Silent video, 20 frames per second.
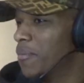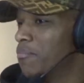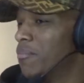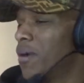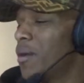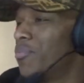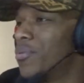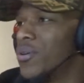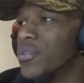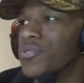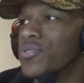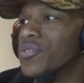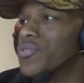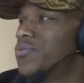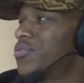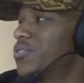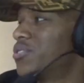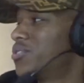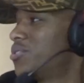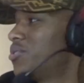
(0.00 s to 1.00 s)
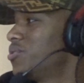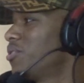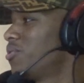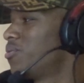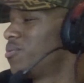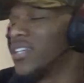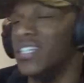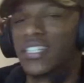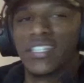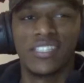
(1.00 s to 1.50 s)
My boy, two four two
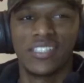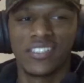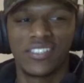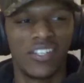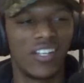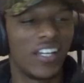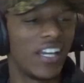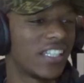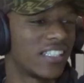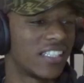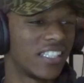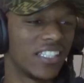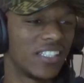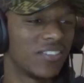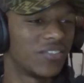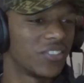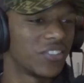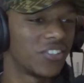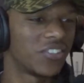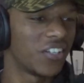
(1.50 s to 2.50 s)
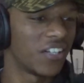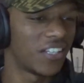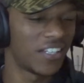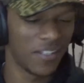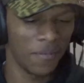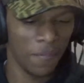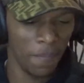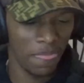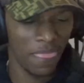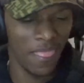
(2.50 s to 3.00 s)
already. The song hasn't even started.